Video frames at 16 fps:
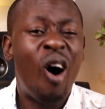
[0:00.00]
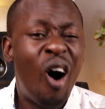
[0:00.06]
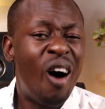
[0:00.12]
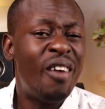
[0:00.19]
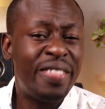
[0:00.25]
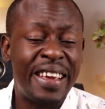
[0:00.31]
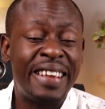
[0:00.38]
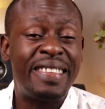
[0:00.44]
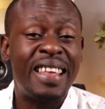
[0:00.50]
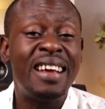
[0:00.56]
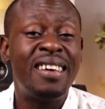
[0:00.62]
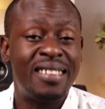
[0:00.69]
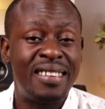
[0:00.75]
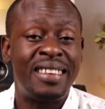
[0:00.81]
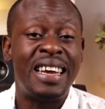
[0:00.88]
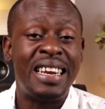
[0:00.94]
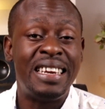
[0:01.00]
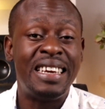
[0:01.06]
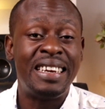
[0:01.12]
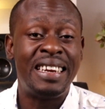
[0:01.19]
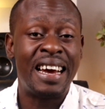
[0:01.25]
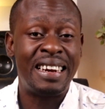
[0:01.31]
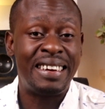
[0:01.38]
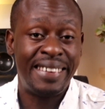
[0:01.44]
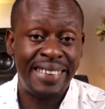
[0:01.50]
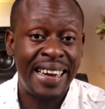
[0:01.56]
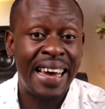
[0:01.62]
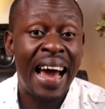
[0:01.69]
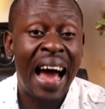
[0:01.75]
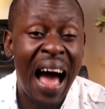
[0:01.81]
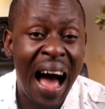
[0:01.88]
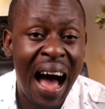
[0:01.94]
all the things they needed, they
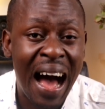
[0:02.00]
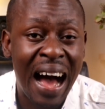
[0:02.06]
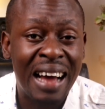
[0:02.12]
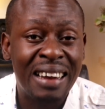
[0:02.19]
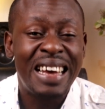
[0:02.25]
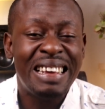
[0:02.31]
had.